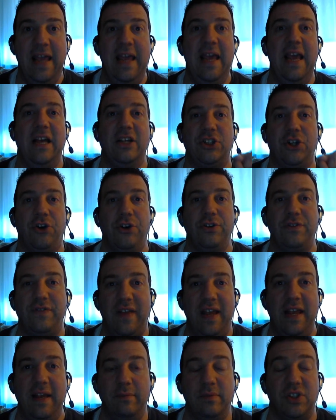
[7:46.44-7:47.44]
He has
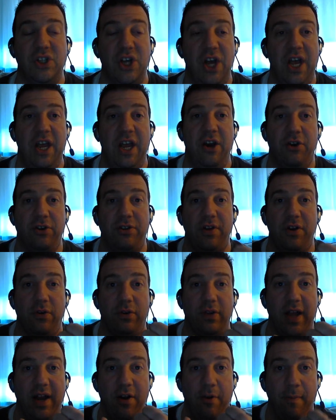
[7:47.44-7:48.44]
hurt teams. He hurt the
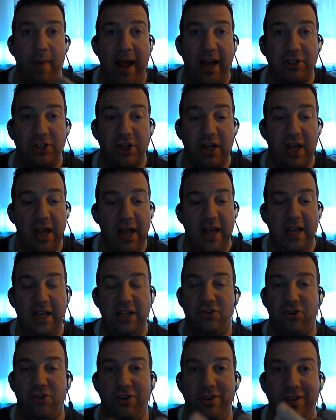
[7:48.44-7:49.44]
Orlando Magic.
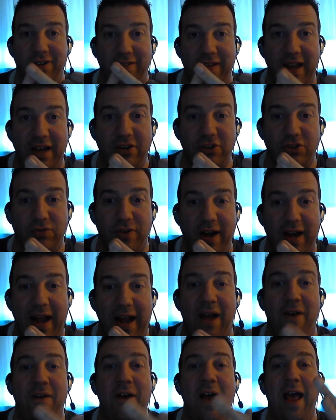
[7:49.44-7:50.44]
He's hurting the Lakers
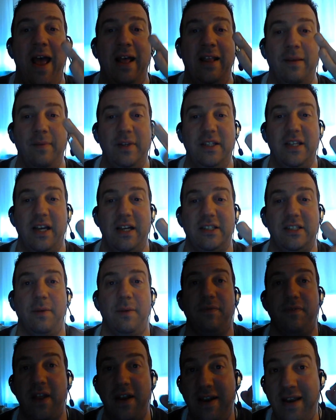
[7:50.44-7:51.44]
right now. And let me tell you
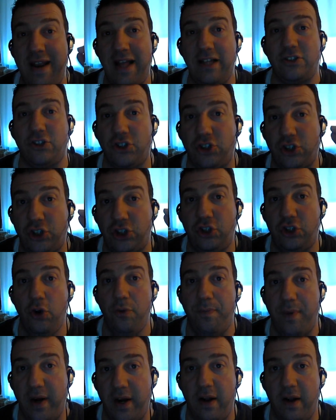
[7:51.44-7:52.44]
something. If the Nets are
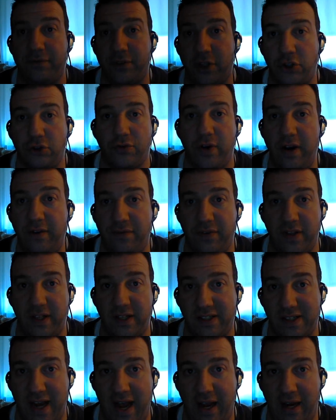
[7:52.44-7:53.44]
stupid enough to trade for
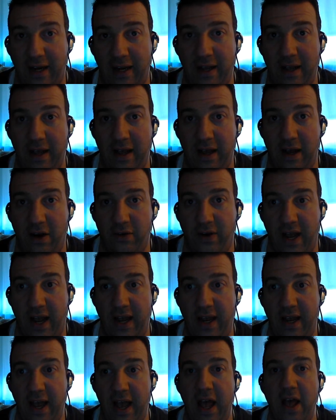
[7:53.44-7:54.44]
this guy,
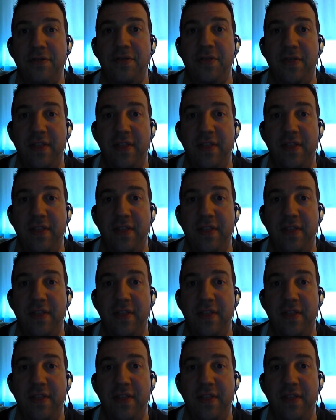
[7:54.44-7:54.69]
okay,